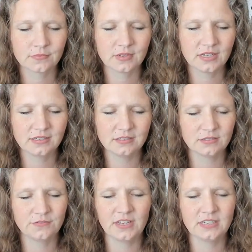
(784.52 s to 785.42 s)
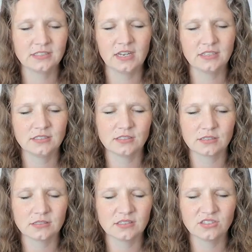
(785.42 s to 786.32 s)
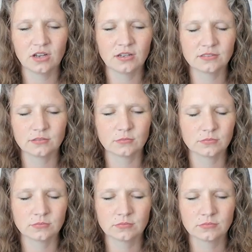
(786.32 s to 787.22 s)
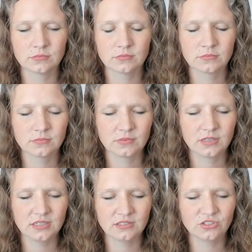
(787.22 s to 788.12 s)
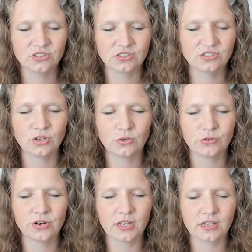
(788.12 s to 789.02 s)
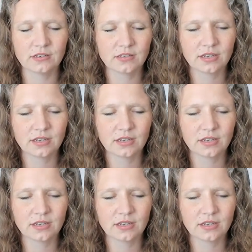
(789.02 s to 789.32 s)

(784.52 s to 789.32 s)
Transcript: And it's fantastic. It's awesome. It's just so great.